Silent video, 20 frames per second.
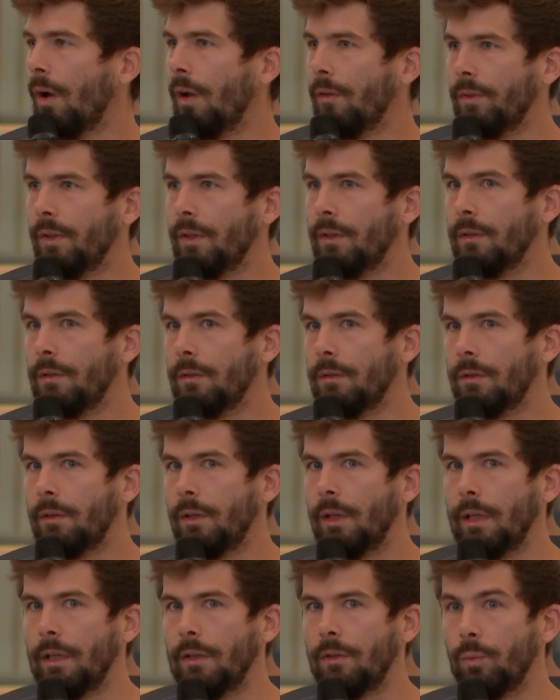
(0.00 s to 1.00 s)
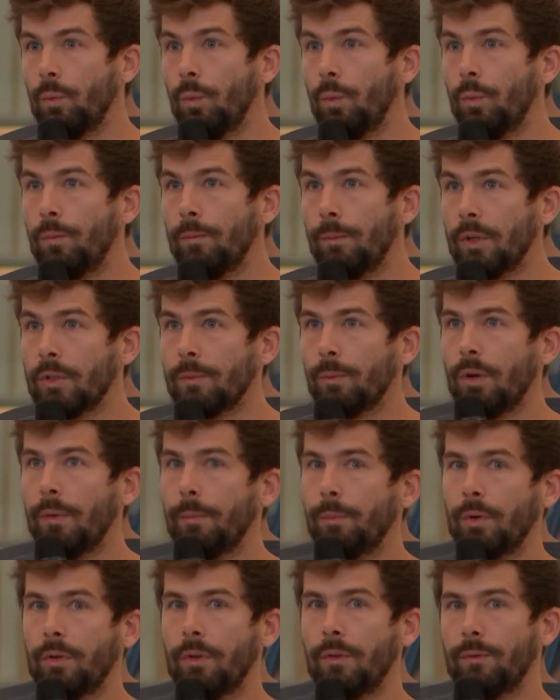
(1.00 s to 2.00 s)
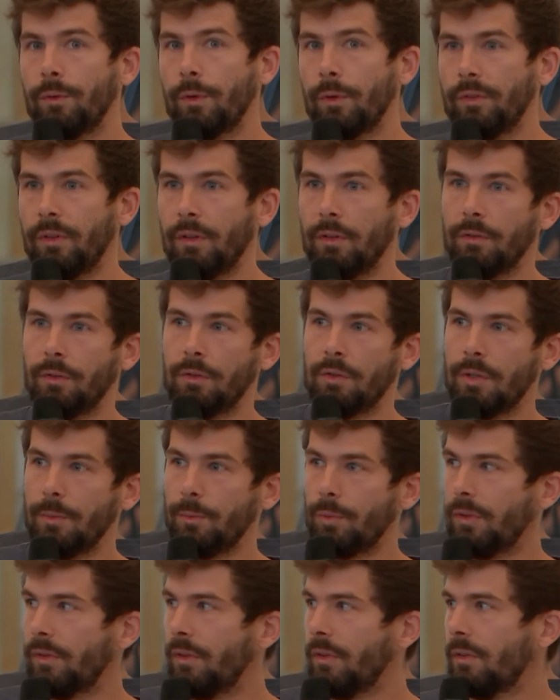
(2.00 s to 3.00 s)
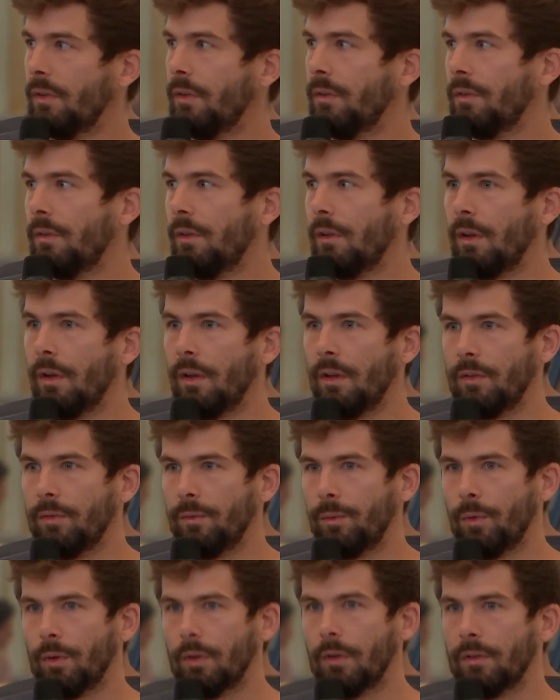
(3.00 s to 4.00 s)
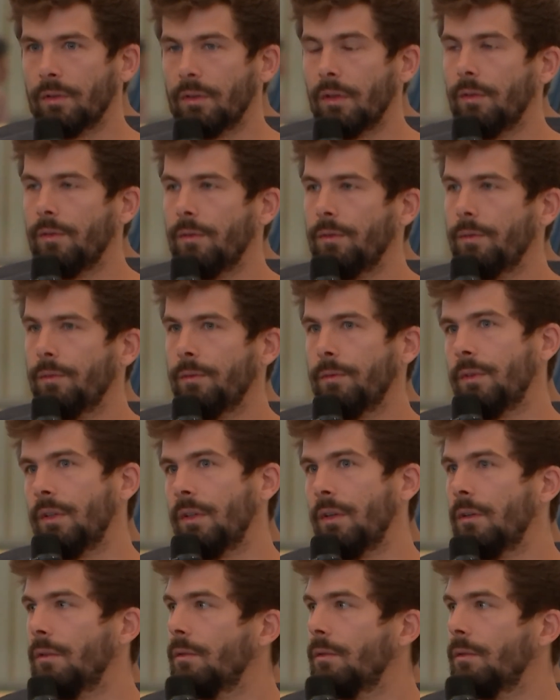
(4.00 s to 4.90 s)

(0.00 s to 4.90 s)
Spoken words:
think it's much more important for censorship resistance than it is for safety.